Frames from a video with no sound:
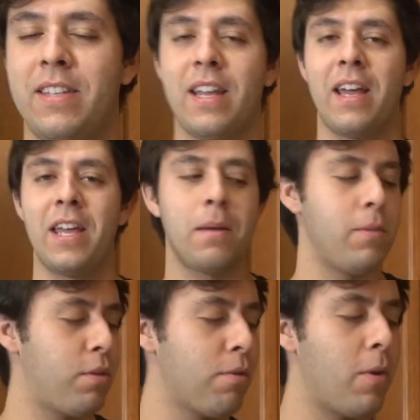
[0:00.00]
10 a.m.
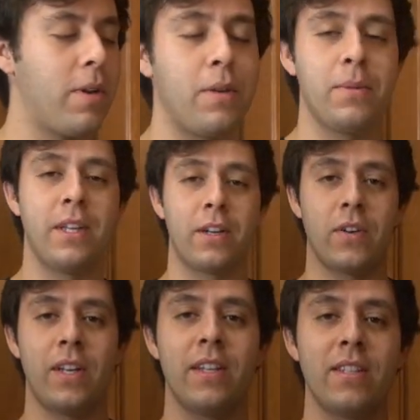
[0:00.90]
you throw it in with the
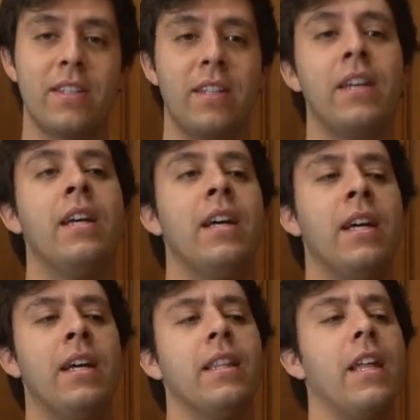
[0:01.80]
ingredients
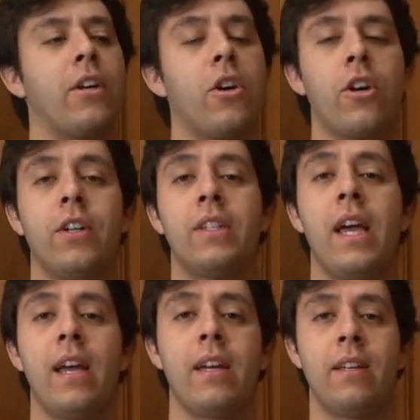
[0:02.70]
let it cook all
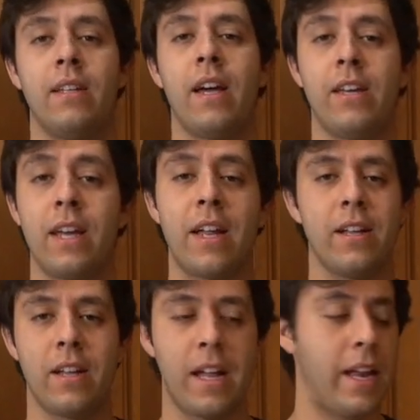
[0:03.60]
day. Now you get
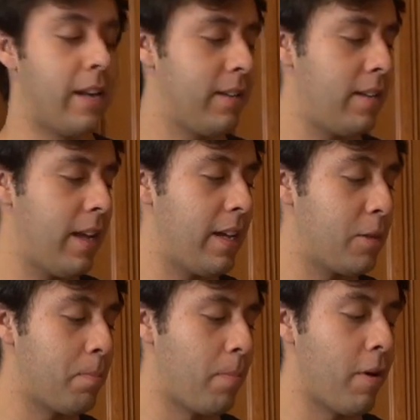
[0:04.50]
it and it's
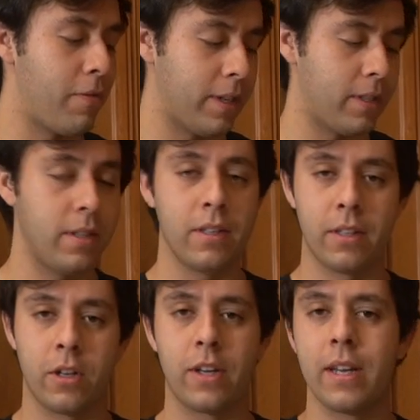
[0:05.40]
perfect.
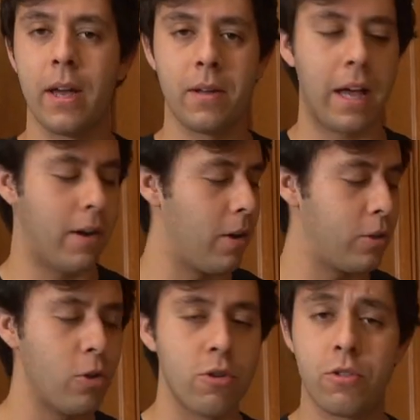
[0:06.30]
Cooking at, I don't know,
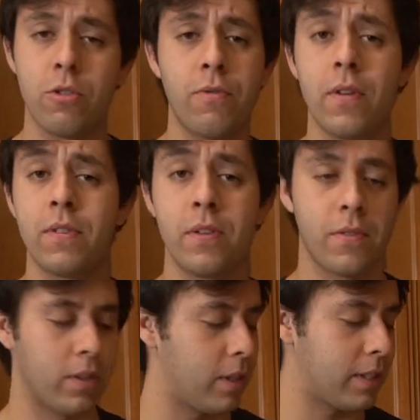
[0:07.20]
200, 250 for
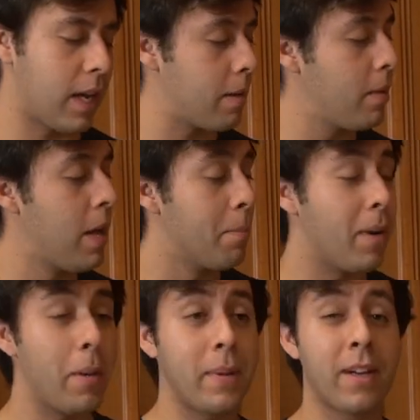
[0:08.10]
a long time.
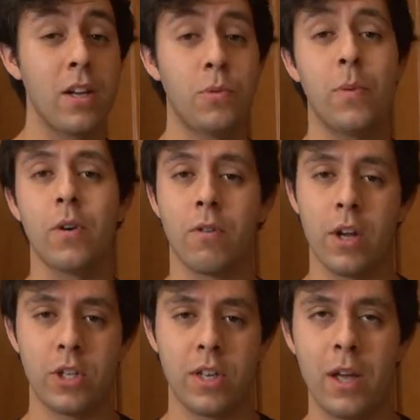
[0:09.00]
But because we were in a
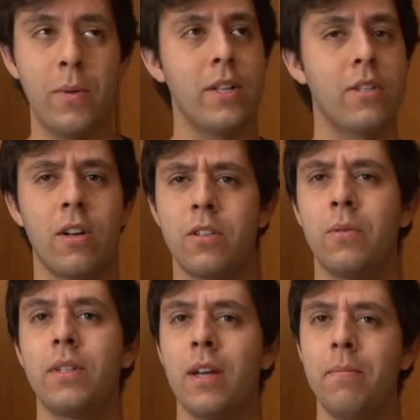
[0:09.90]
rush today, we didn't start till
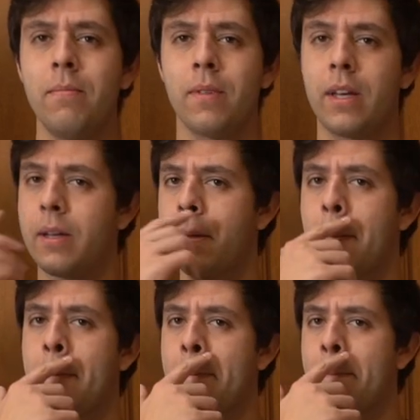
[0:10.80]
what time? Like?
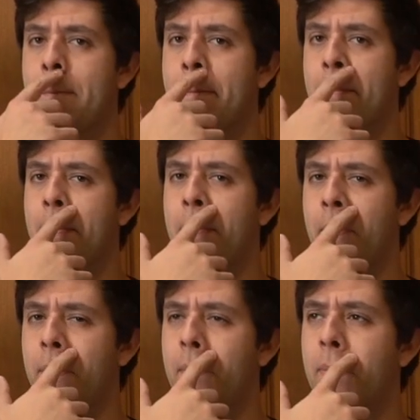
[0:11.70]
One?
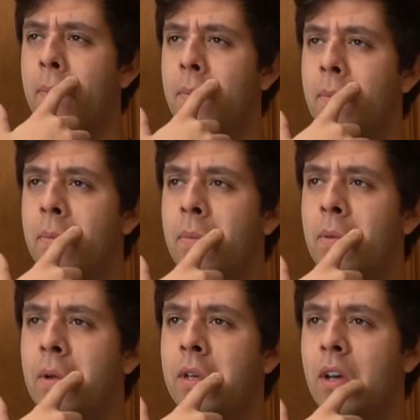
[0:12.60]

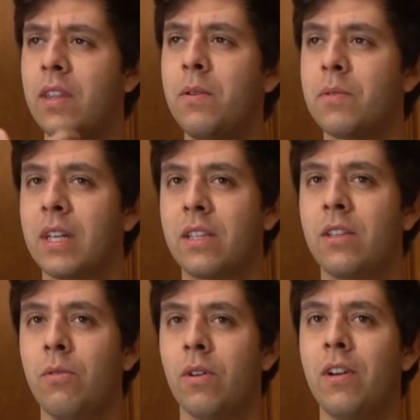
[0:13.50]
I think it was like
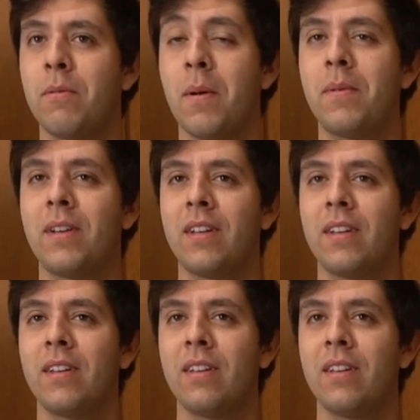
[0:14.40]
2.30, remember? To,